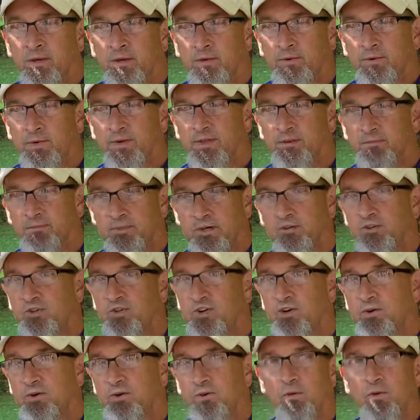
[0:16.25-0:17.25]
with a
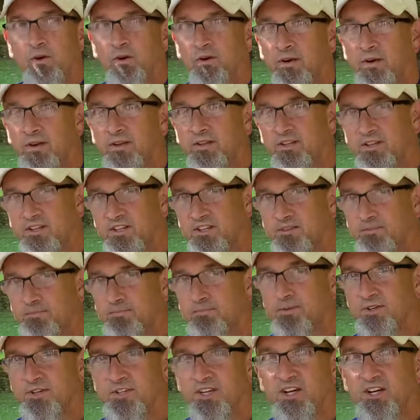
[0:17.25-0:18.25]
Mojo wearing this
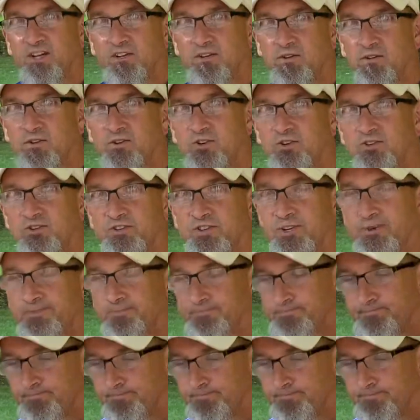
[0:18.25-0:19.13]
particular jersey.